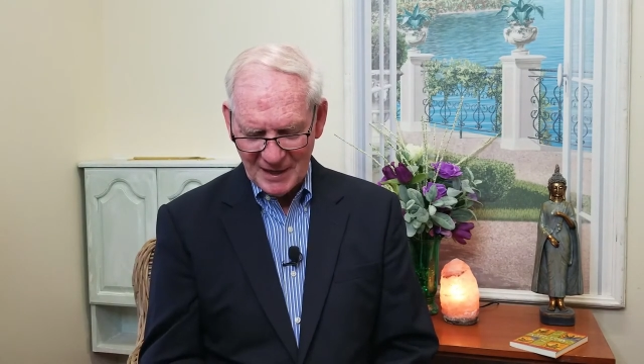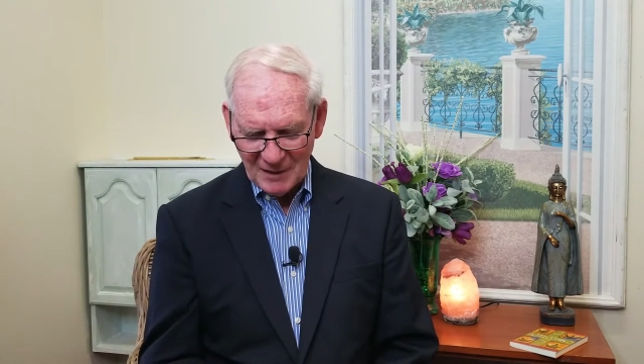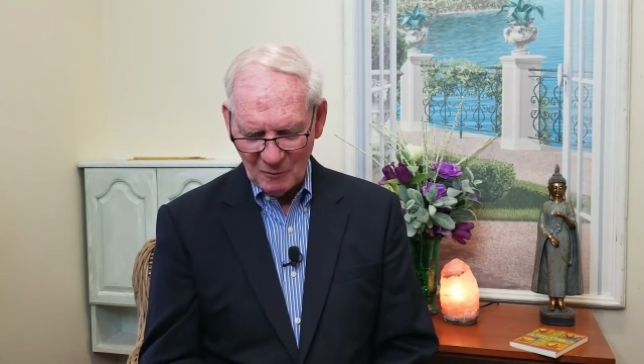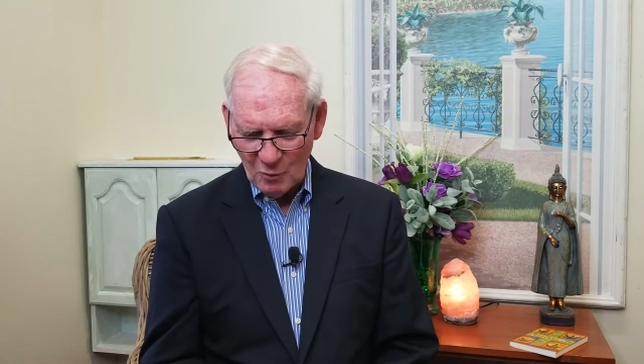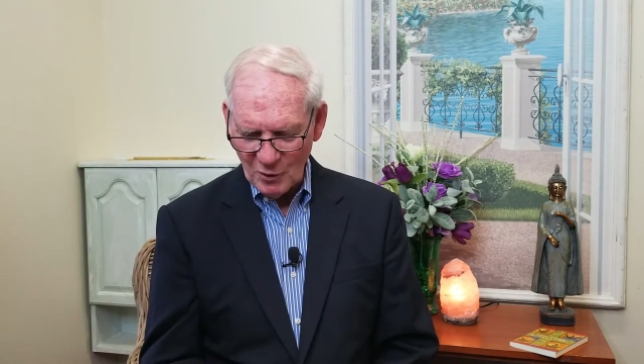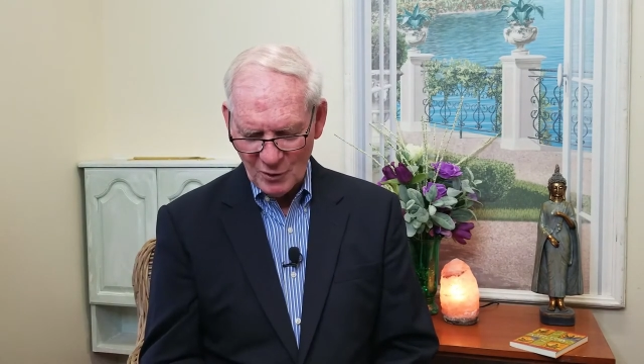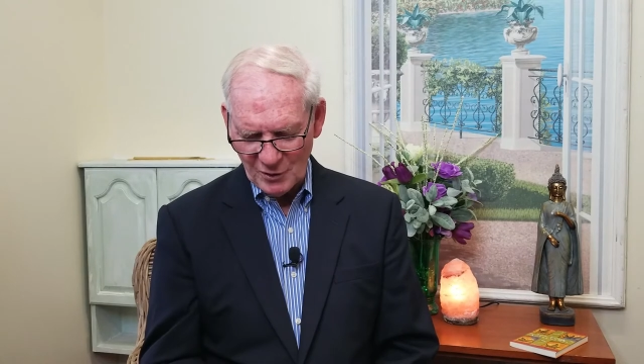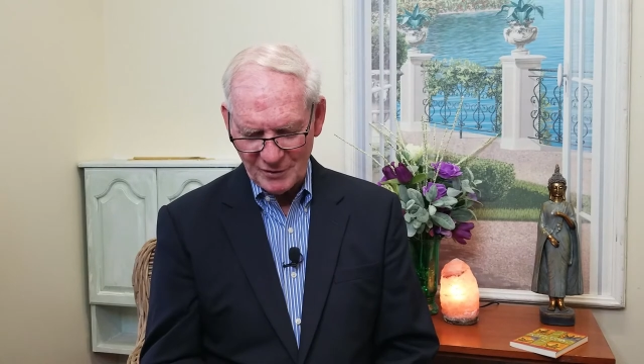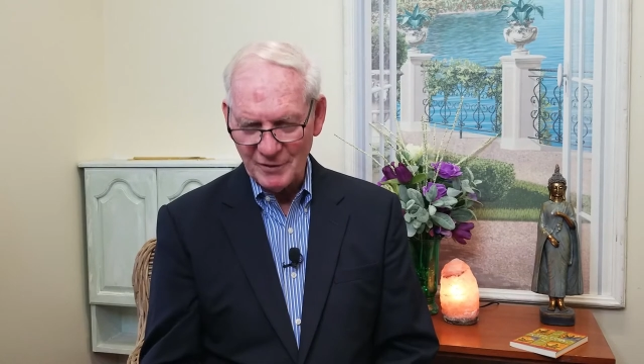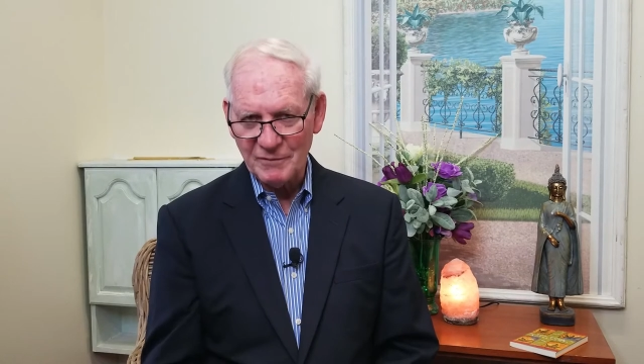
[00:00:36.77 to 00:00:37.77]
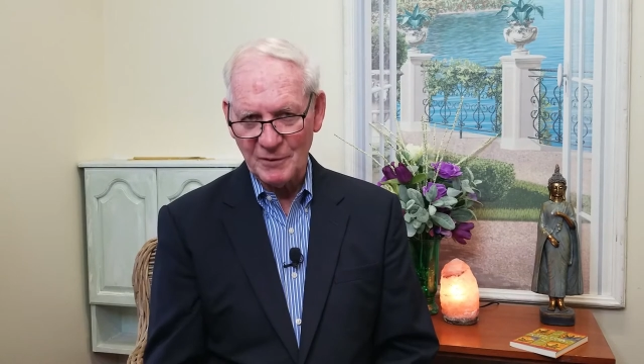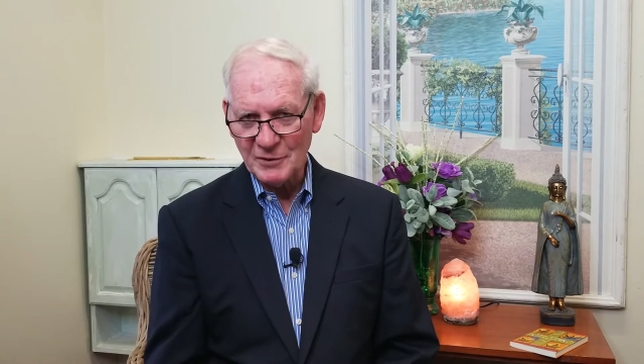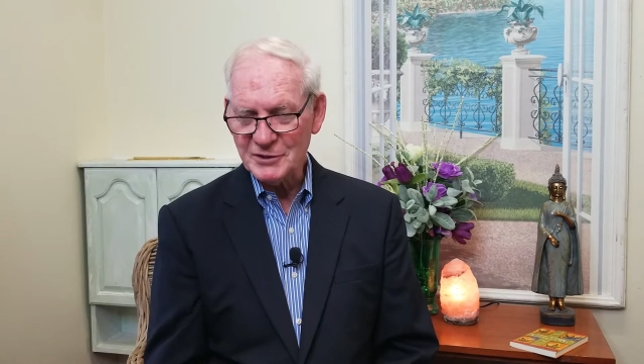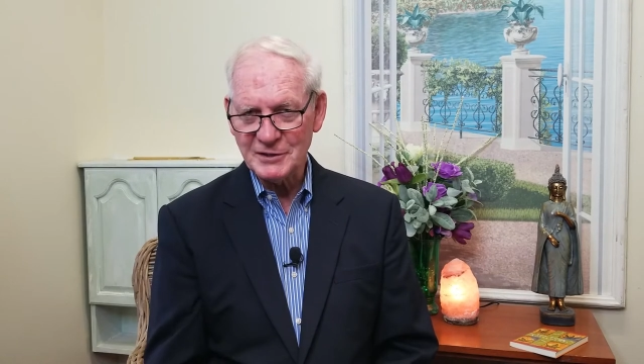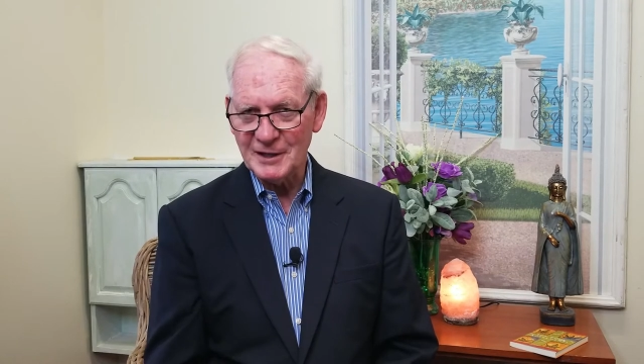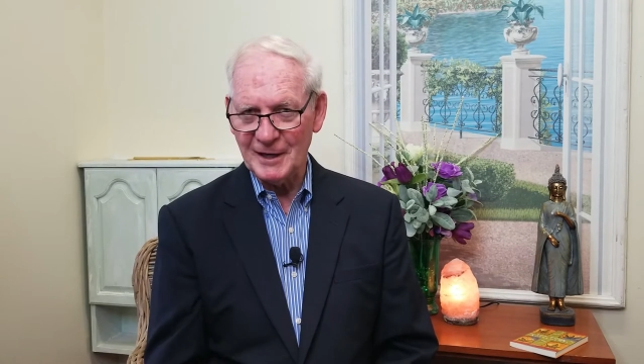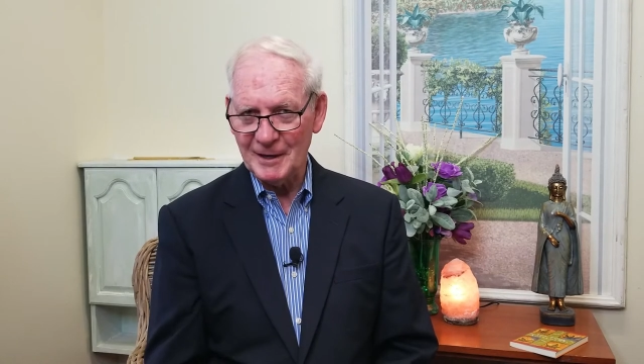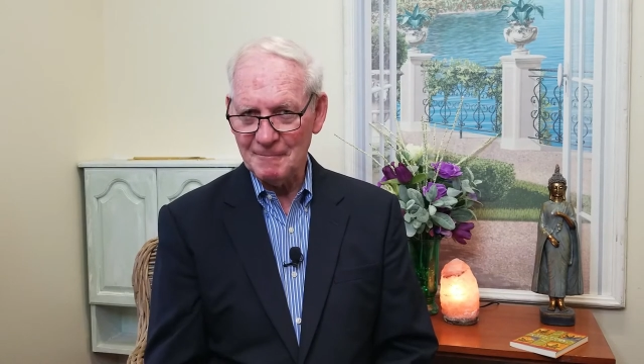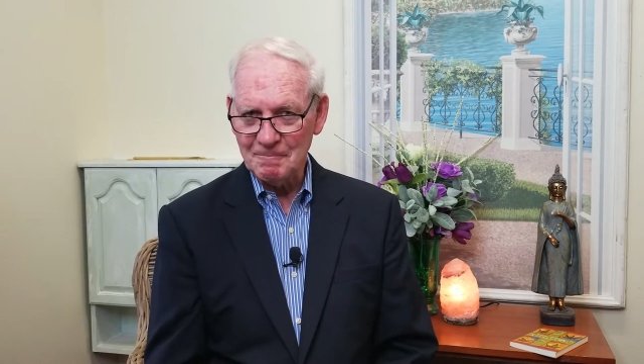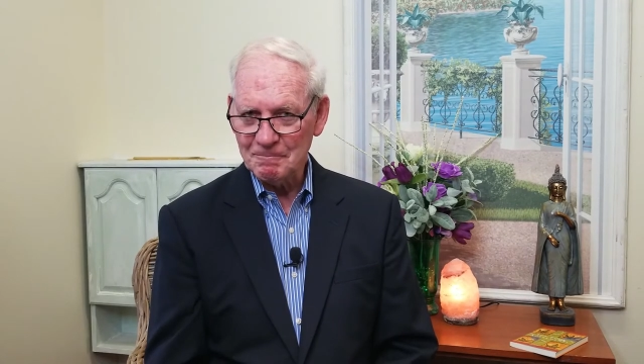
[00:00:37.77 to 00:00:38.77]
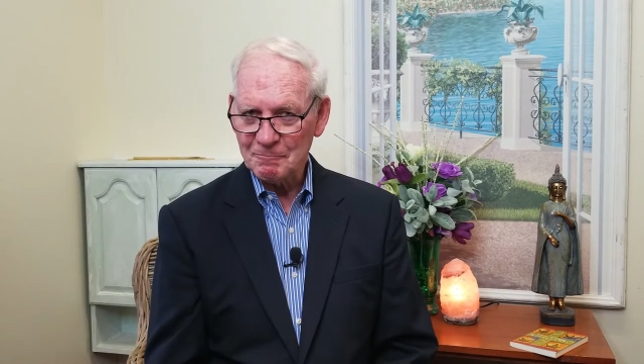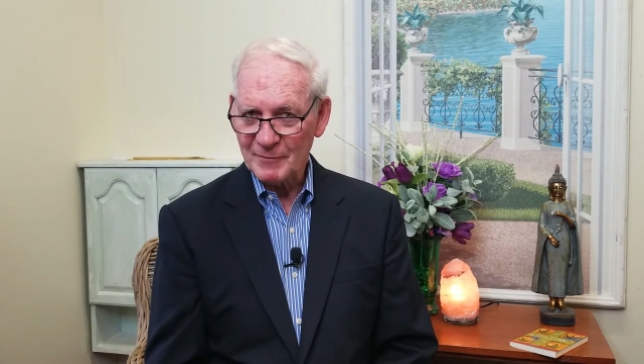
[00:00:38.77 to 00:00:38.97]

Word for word: word, the first um,